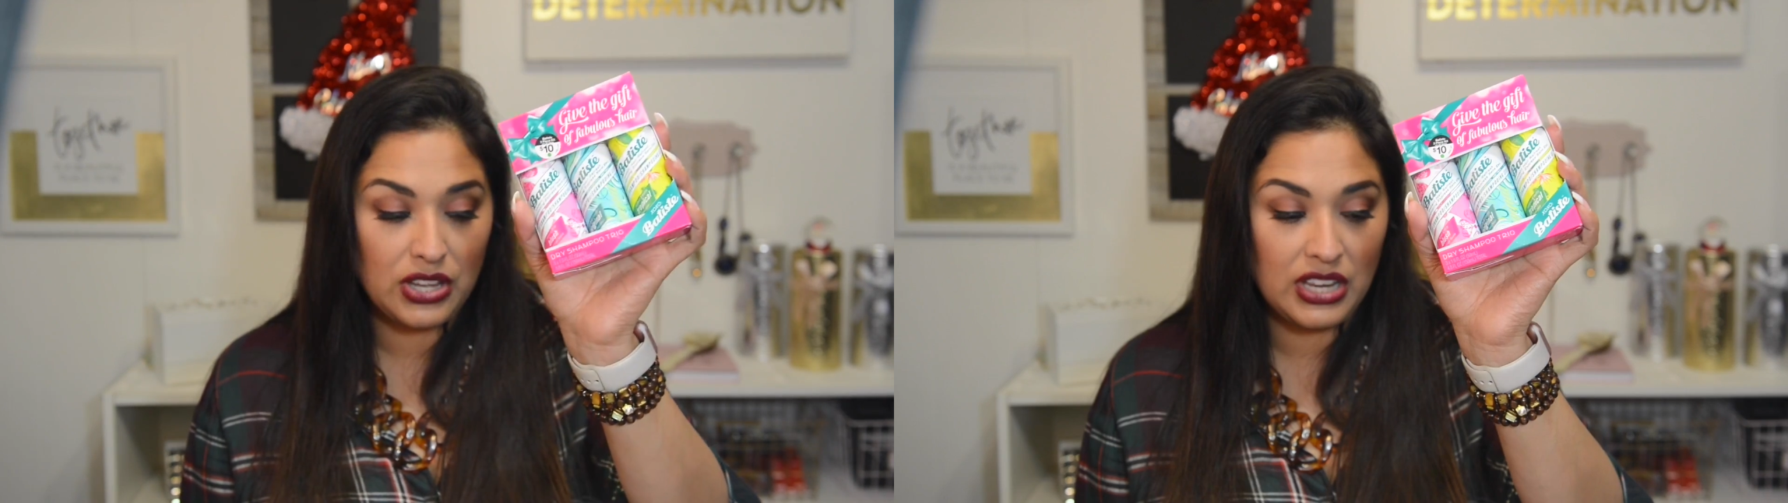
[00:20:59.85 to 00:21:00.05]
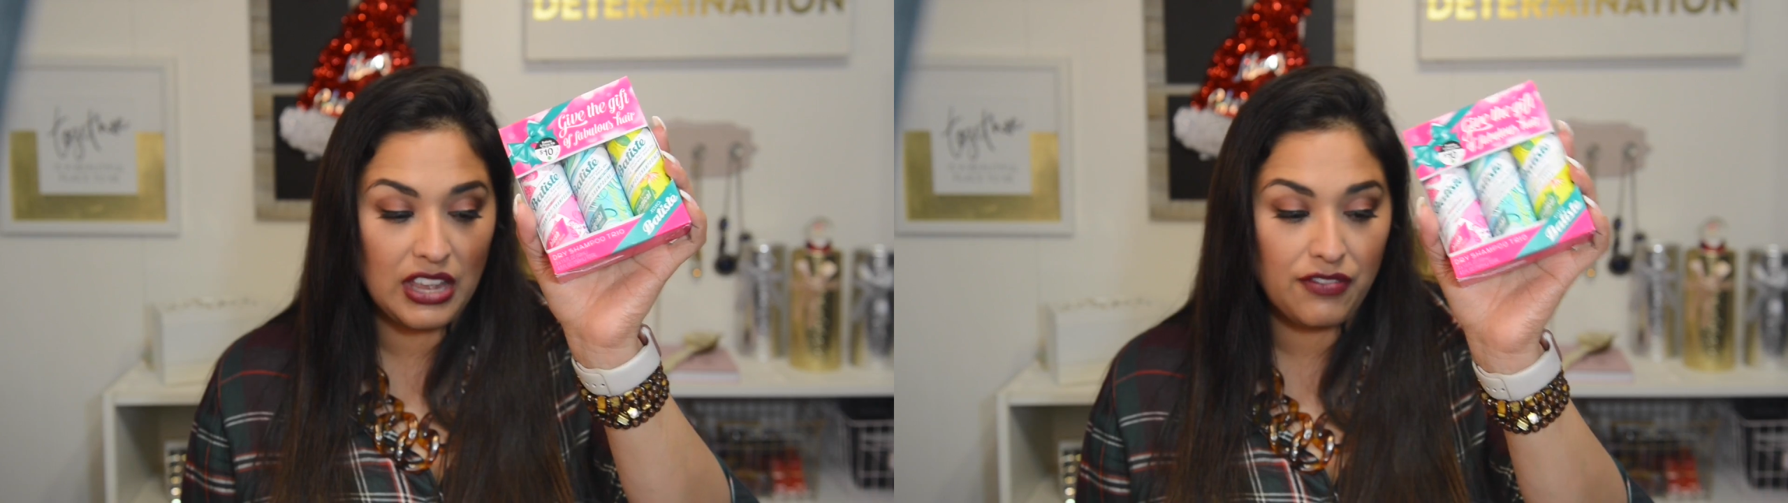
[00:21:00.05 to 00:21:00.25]

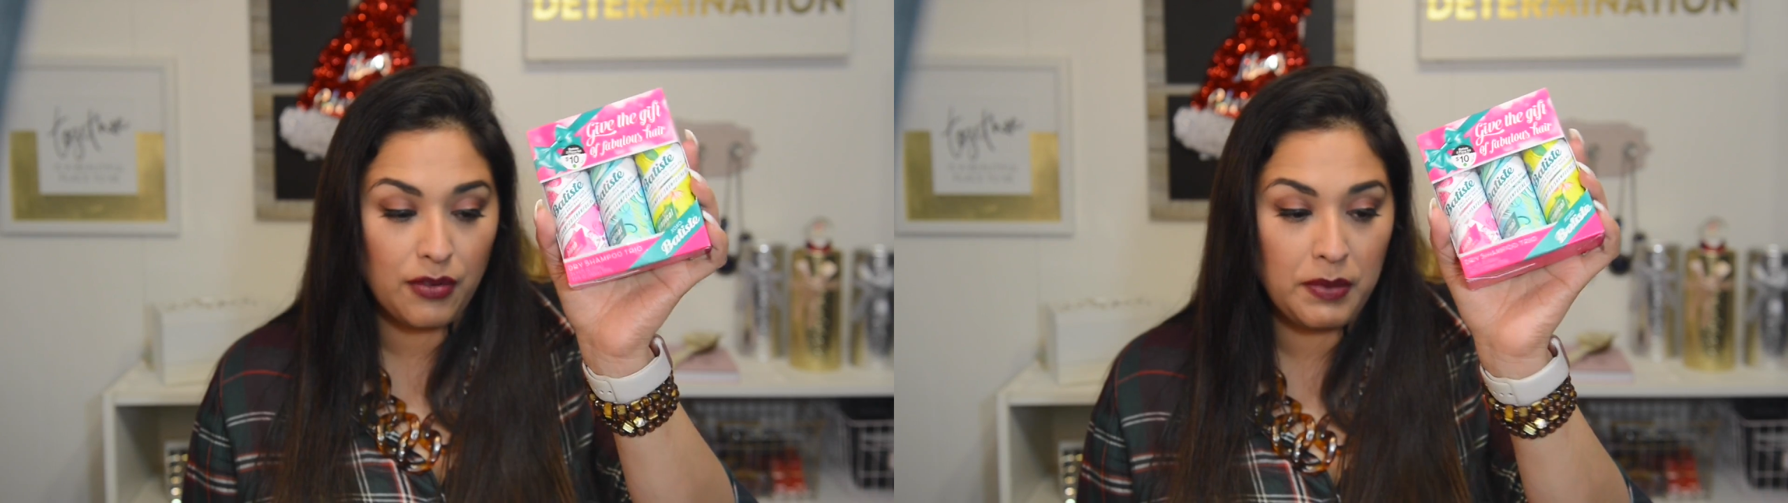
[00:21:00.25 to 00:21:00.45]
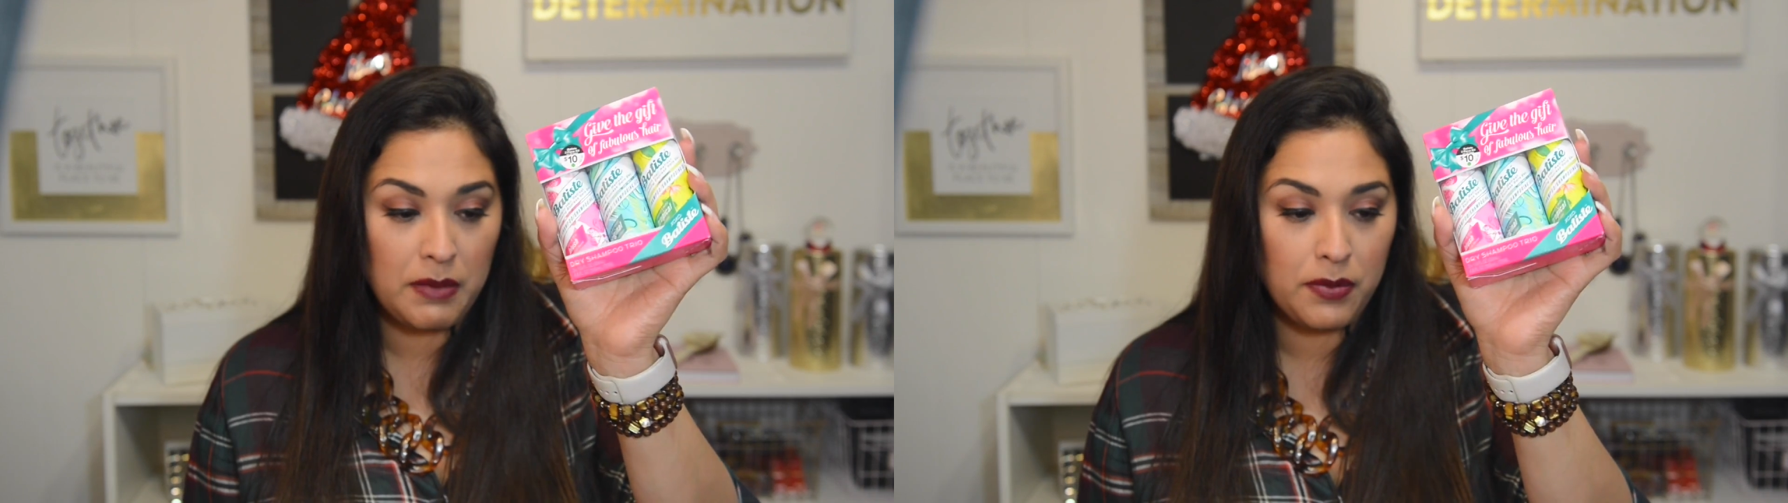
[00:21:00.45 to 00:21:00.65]

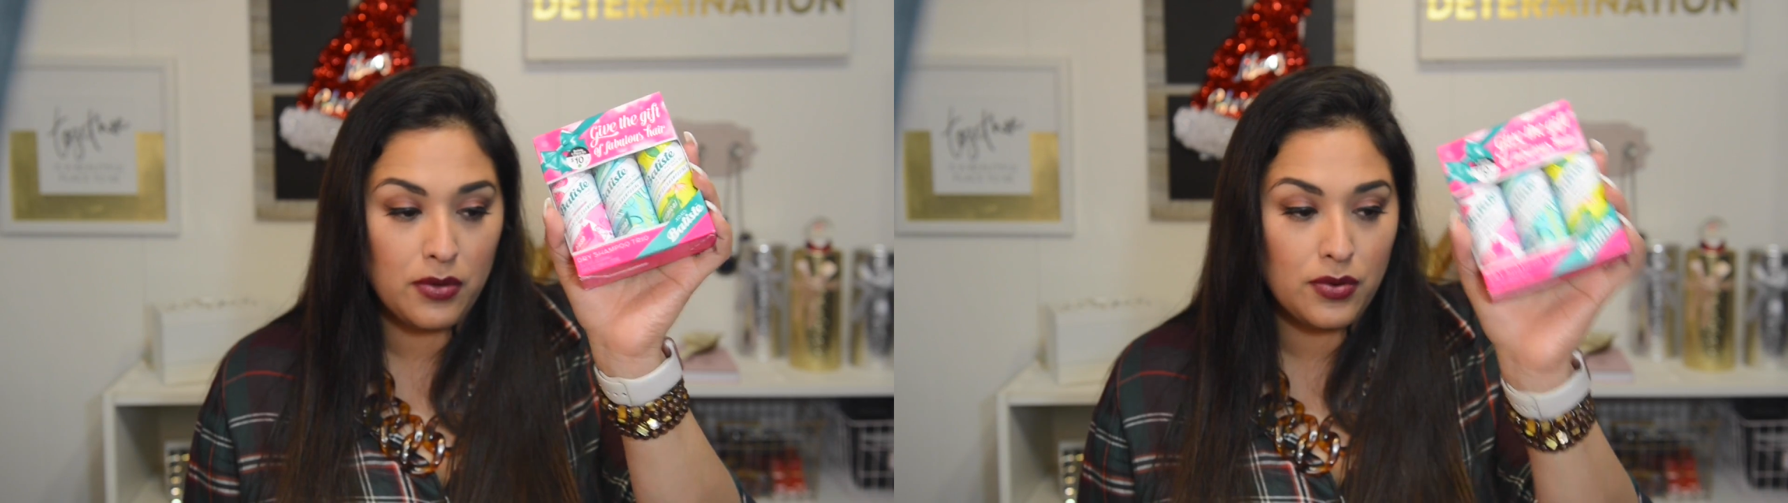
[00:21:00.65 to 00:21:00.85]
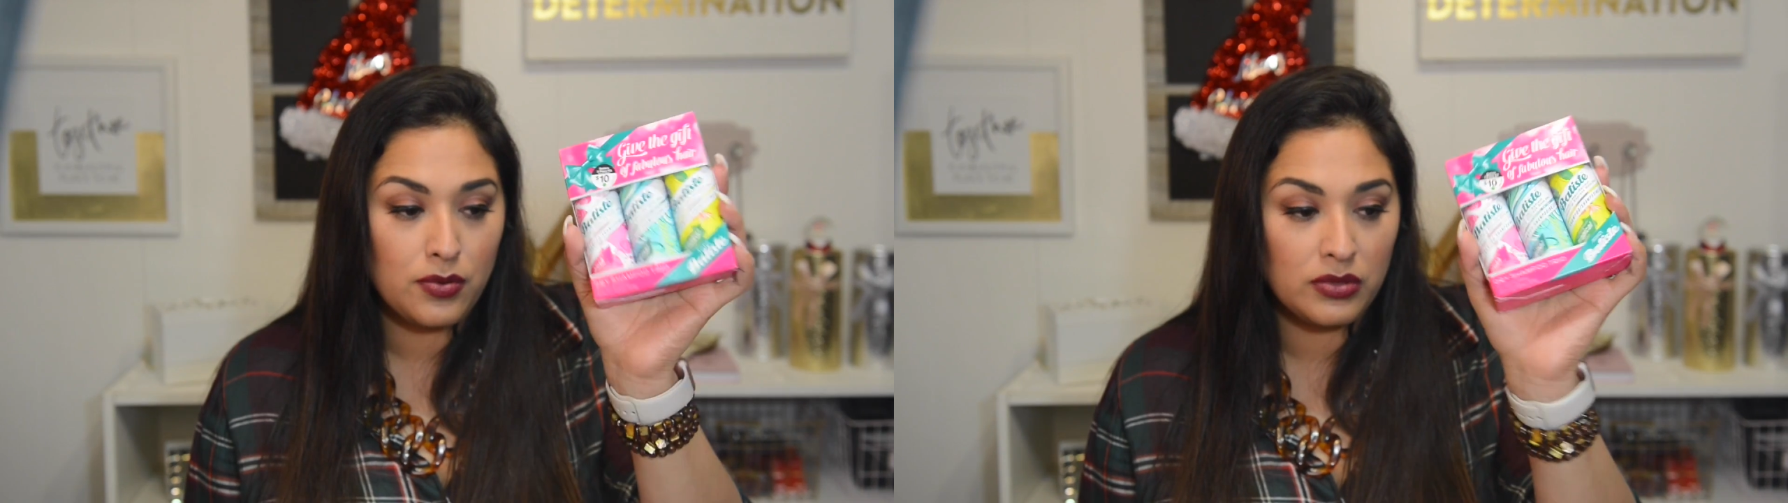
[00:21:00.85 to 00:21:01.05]
$12.99
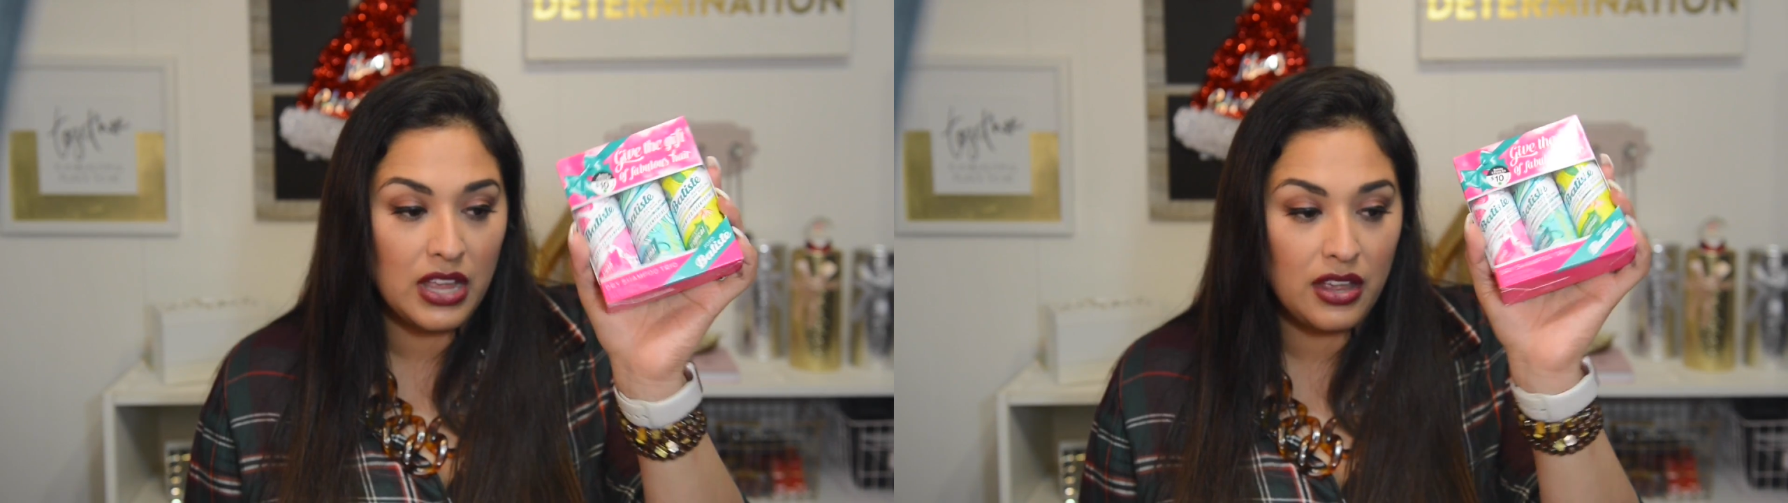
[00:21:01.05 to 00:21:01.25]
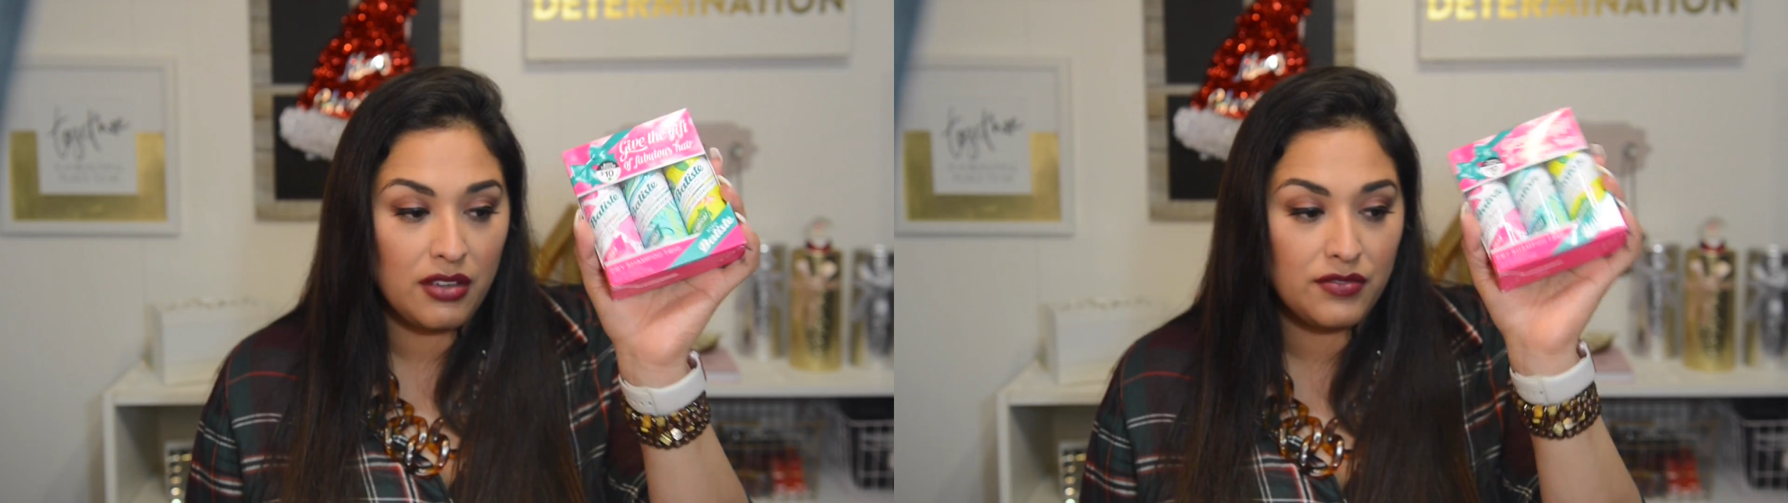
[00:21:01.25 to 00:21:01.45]
to
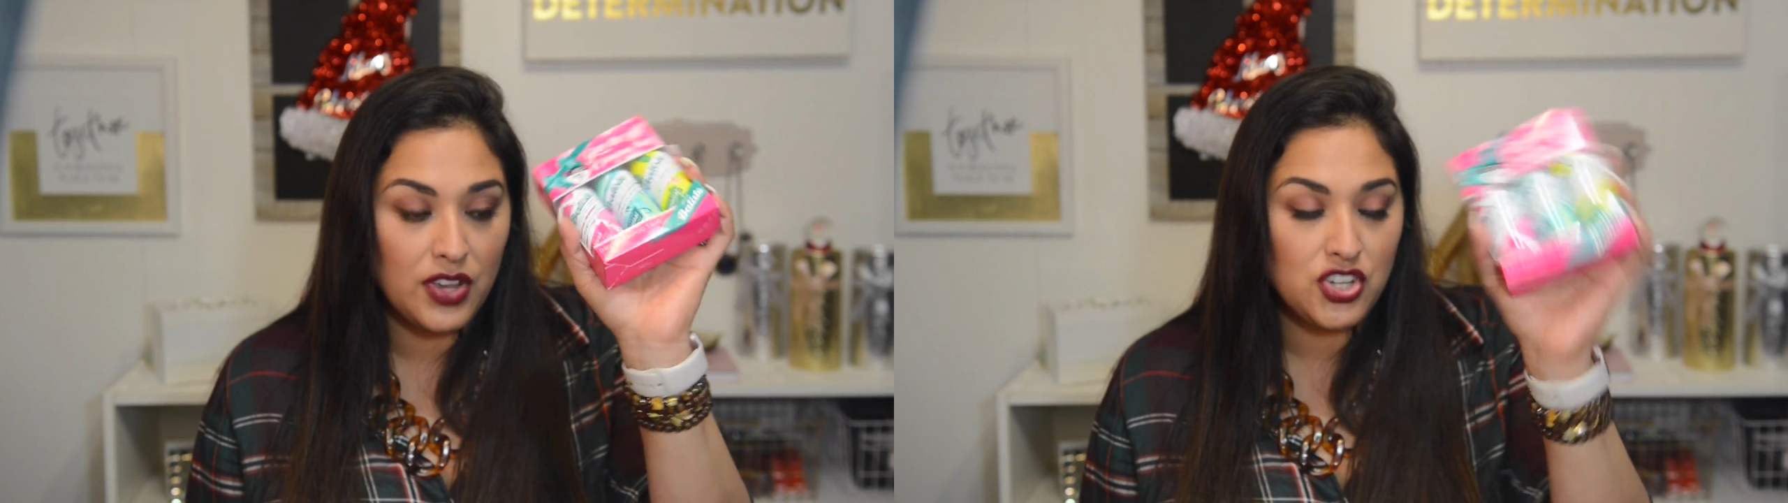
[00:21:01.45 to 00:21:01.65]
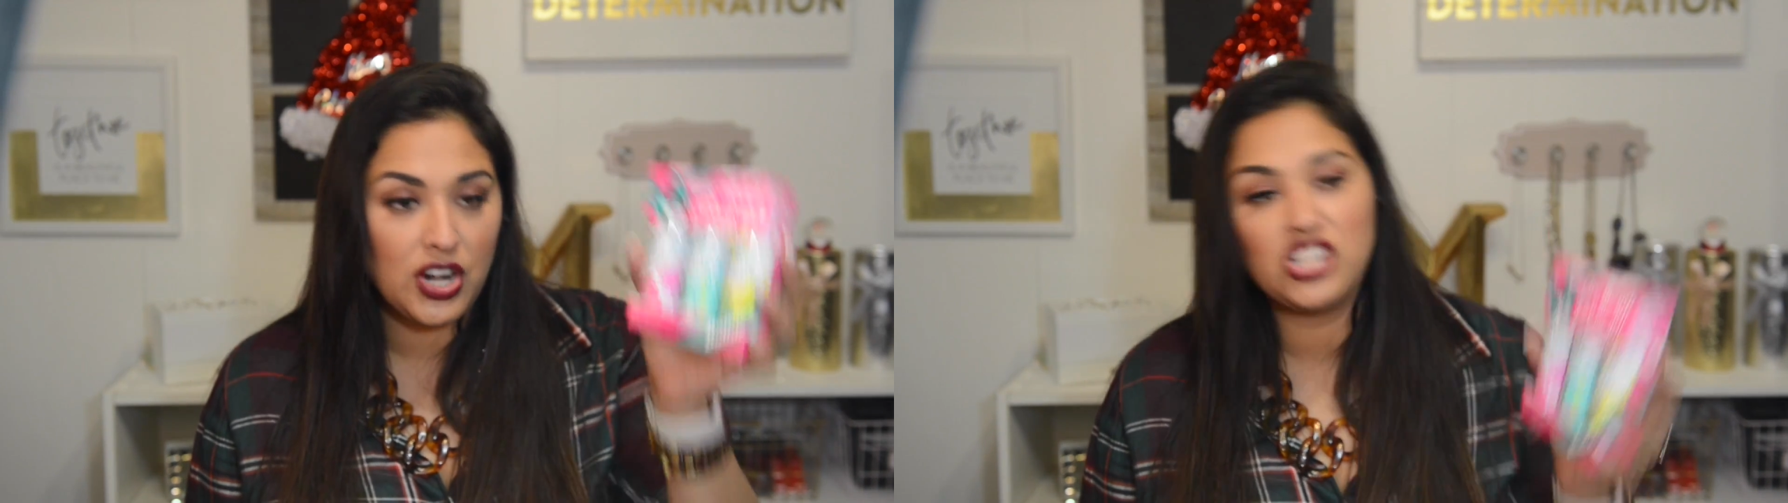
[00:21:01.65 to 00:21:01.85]

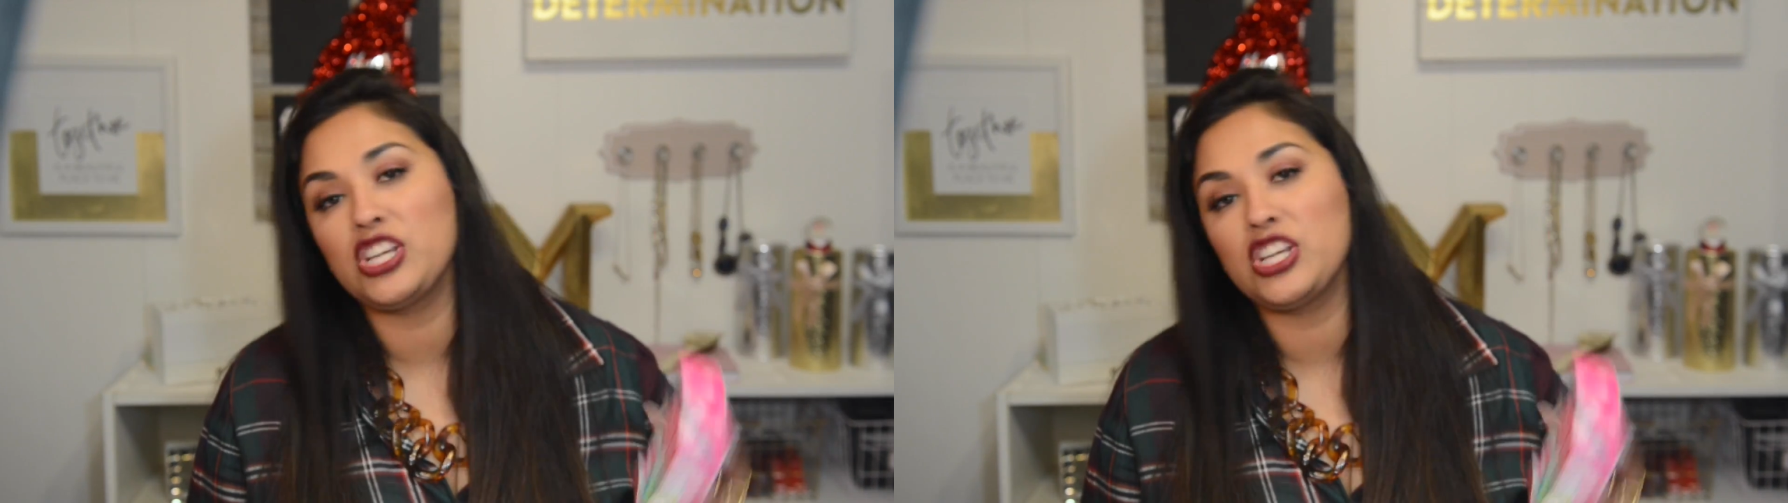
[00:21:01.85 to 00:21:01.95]
$15.99.